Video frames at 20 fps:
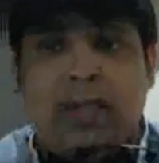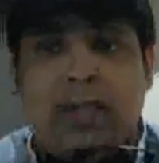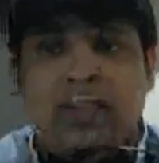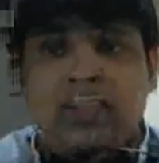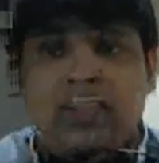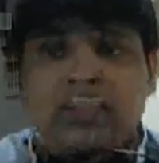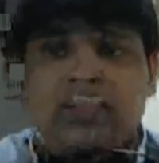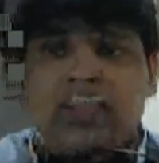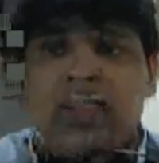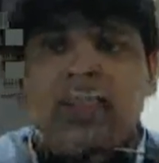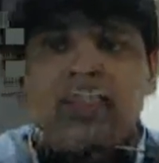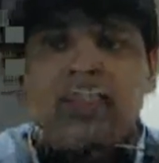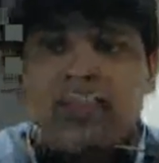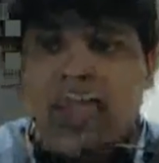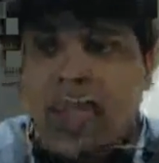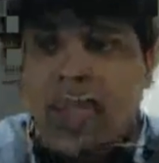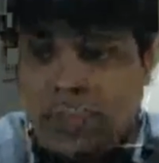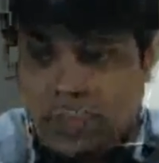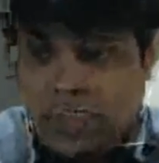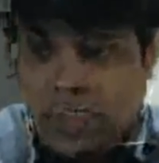expense. That is a
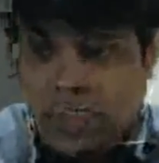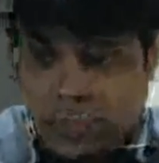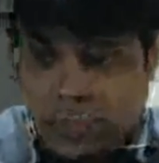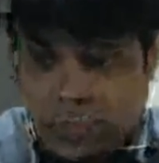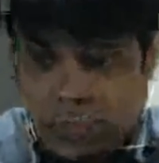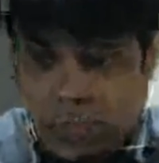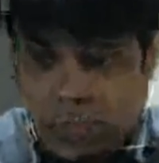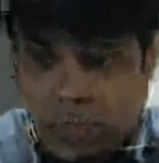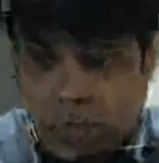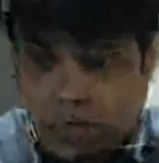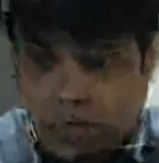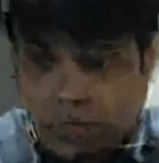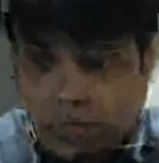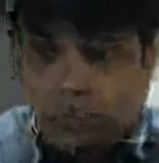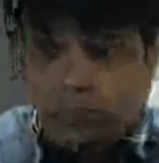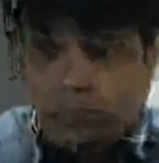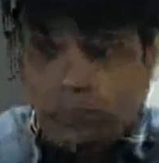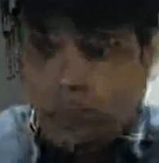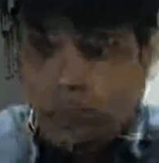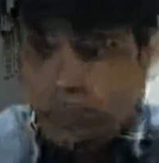sales tactics.
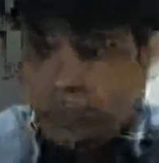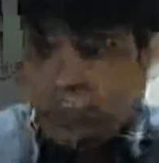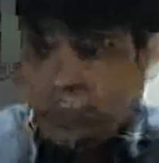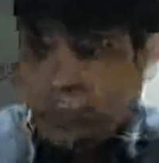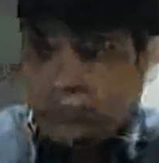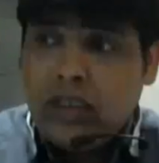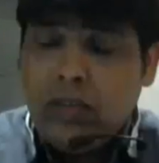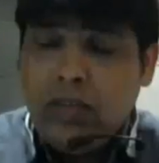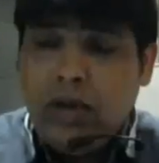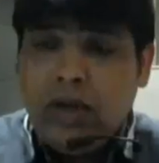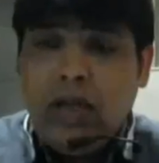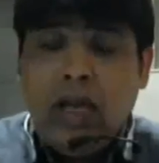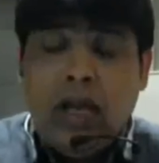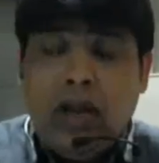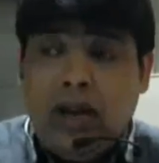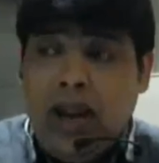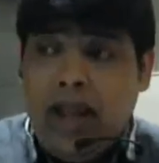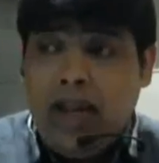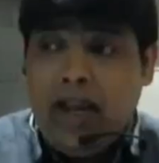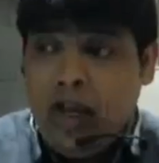That for
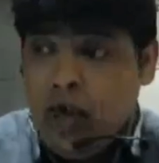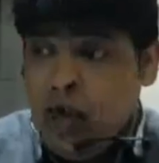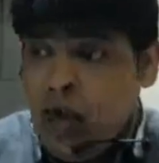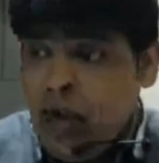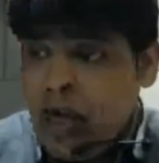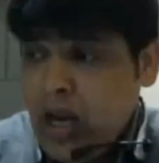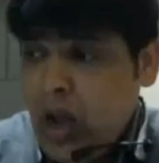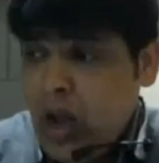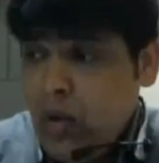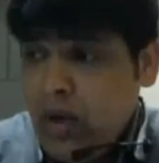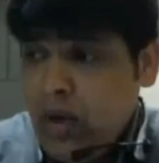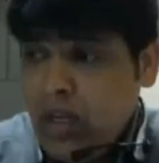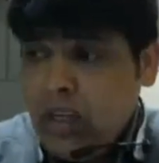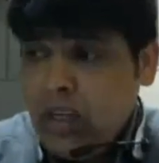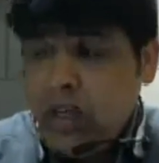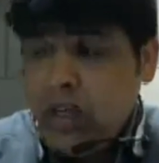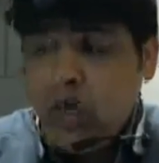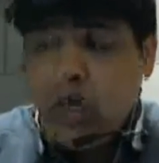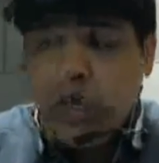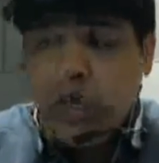customer, like
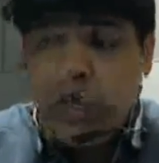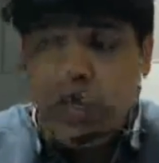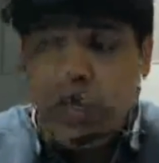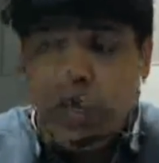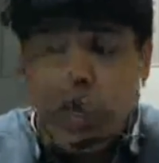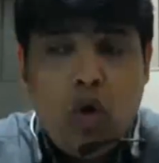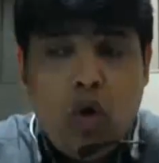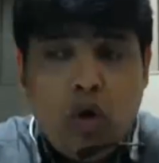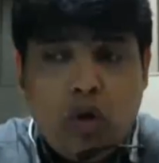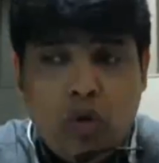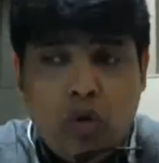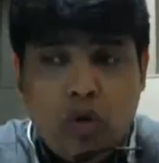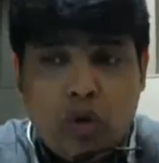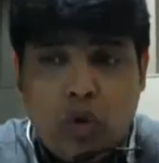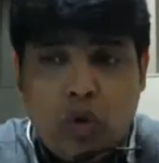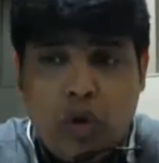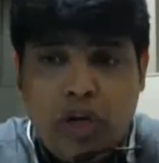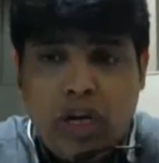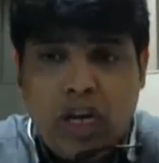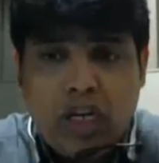nowadays, if you go
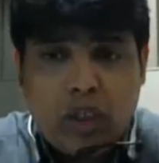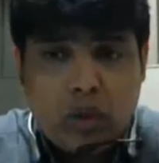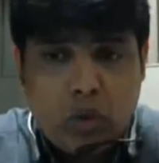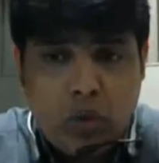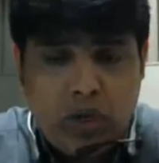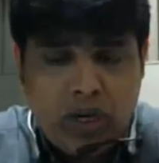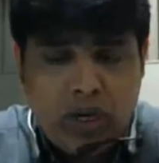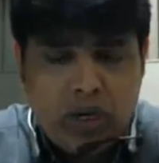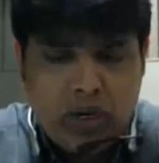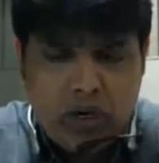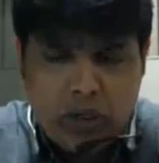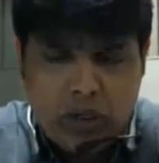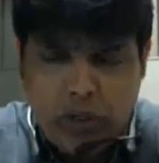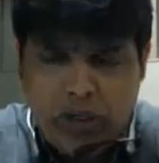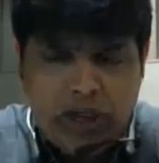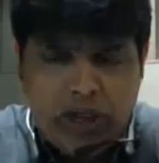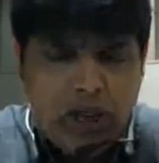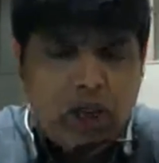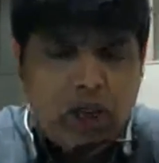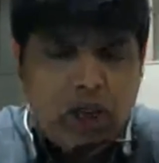to Toyota
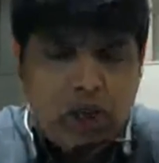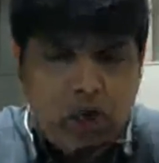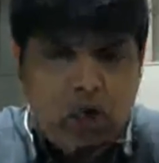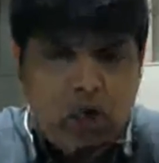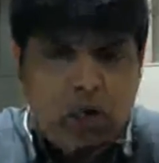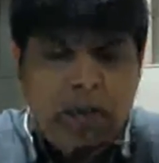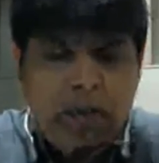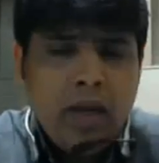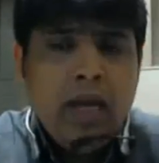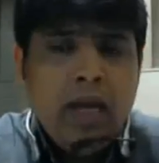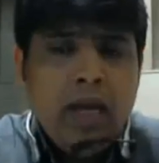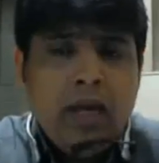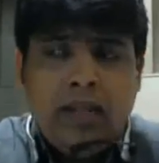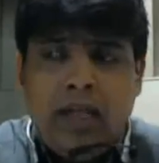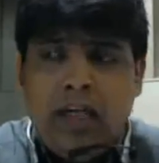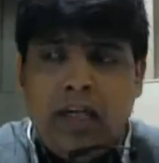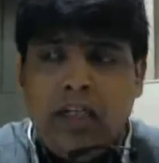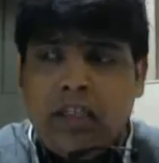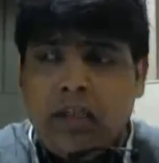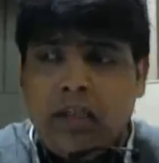showroom,
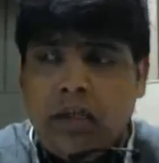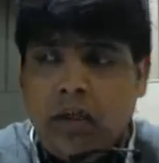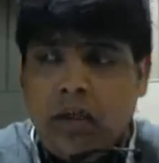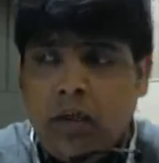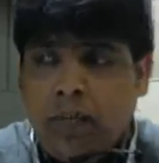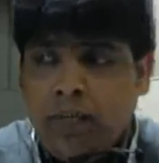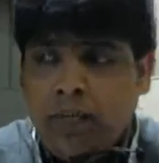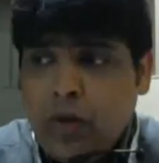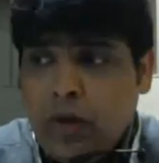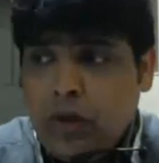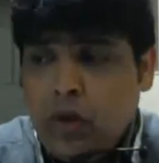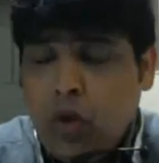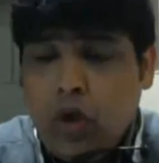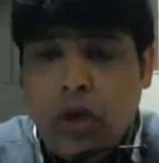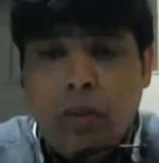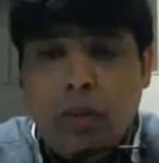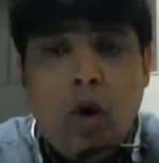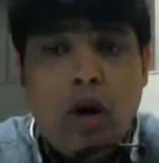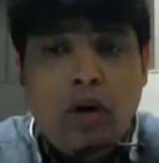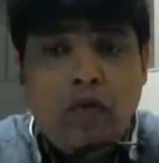there is a
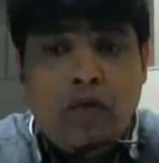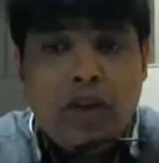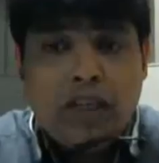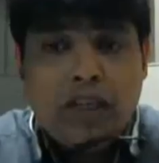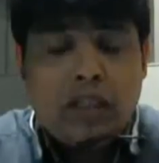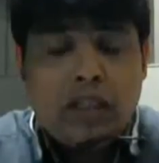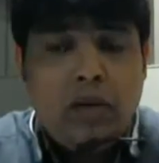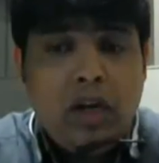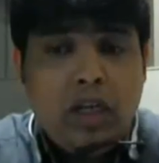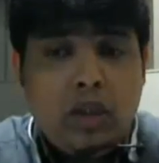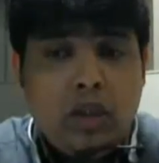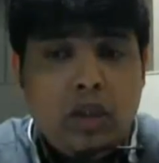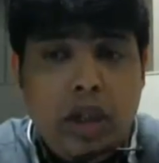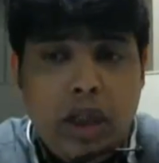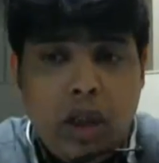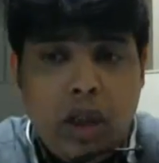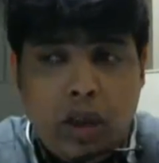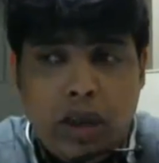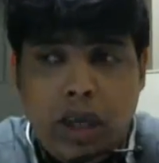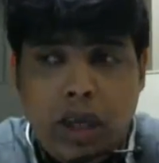Doraemon festival
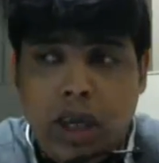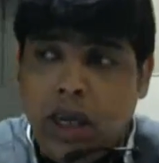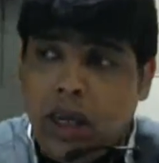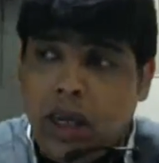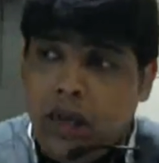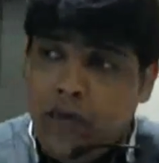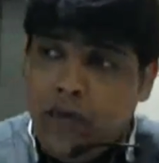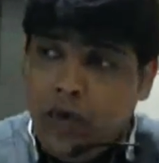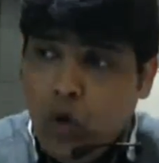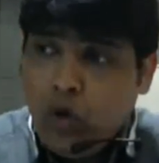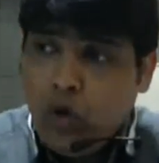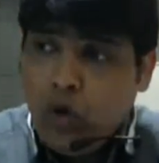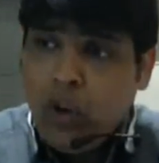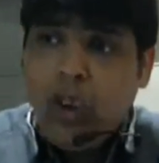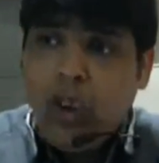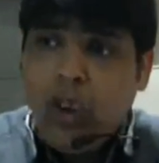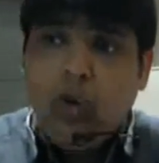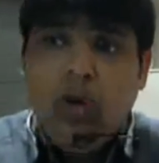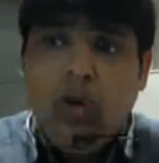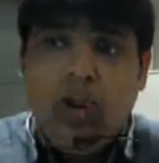is going on. If you
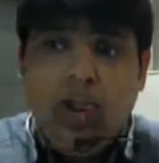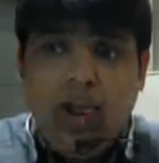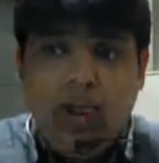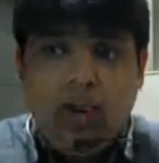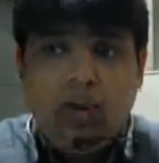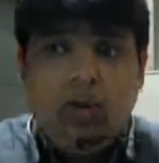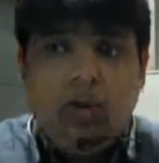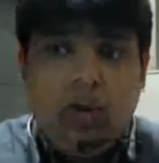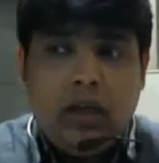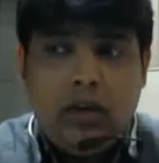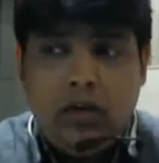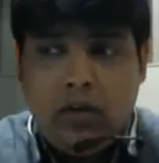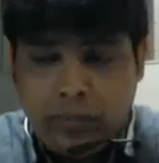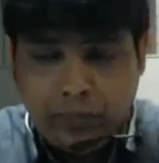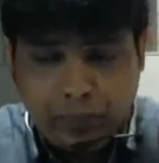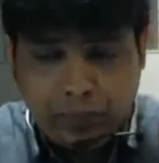go there, you will get